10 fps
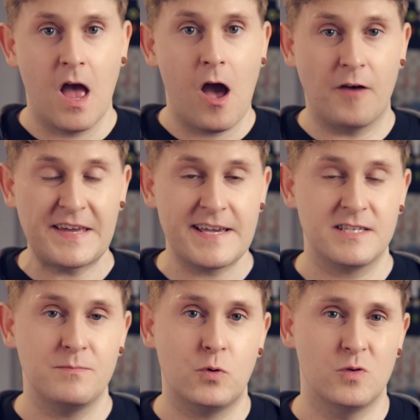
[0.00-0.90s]
I think
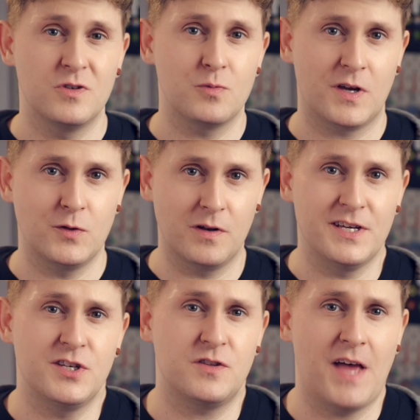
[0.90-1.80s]
it's important to
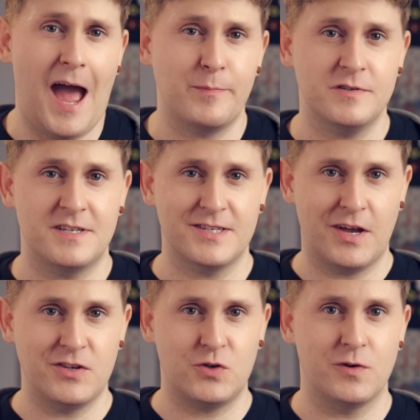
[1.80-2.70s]
acknowledge that Apple's
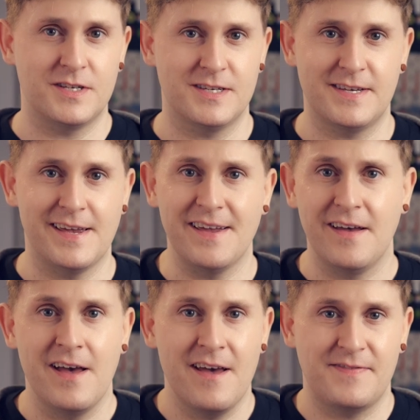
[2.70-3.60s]
design choices here,
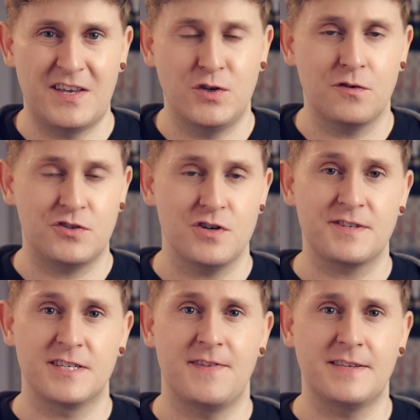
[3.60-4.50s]
they're not
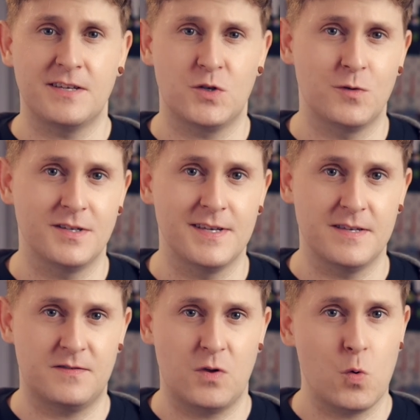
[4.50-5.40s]
just aesthetic
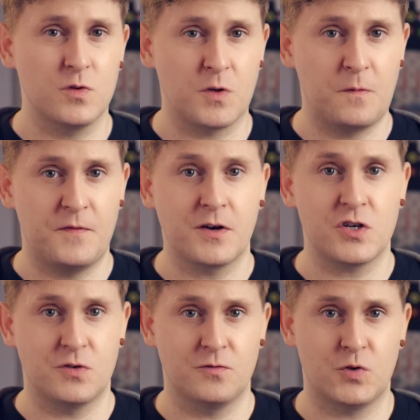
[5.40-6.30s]
choices, they're also
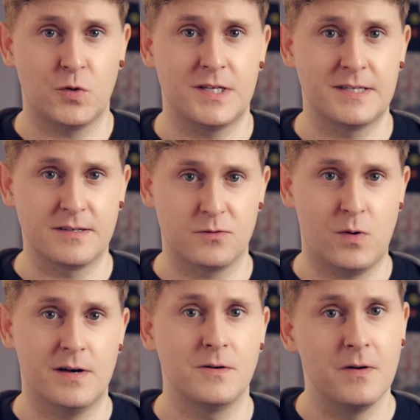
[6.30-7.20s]
functional choices as
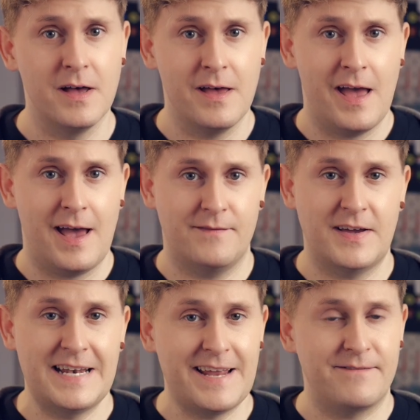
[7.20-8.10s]
well.
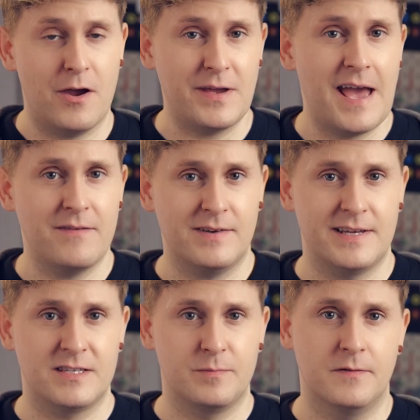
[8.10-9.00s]
They lean very heavily
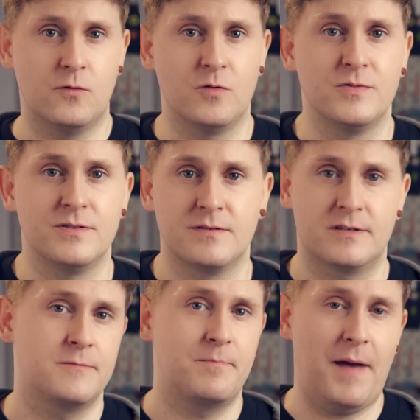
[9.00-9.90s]
into
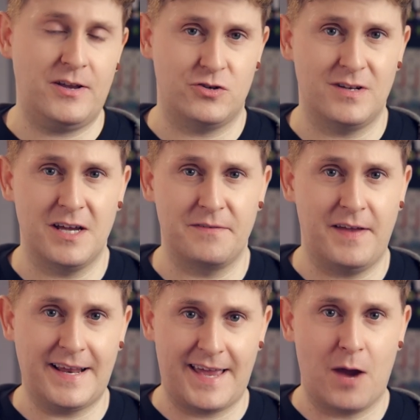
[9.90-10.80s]
performance, battery life,
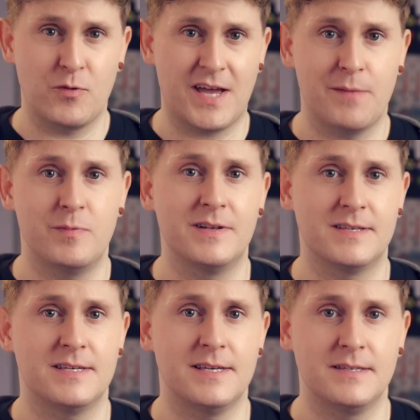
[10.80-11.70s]
and camera
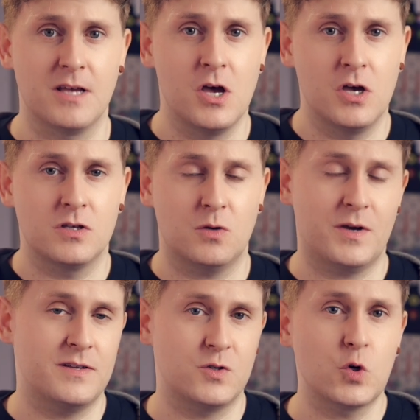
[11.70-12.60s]
capabilities, so we're
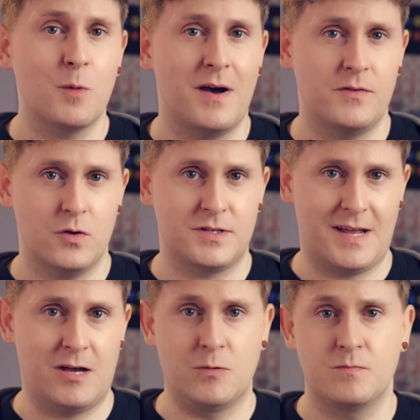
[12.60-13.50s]
going to talk about those
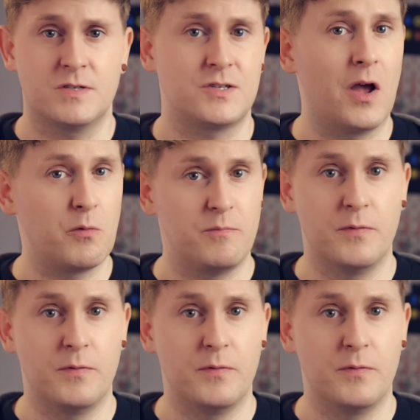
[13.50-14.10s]
now, starting with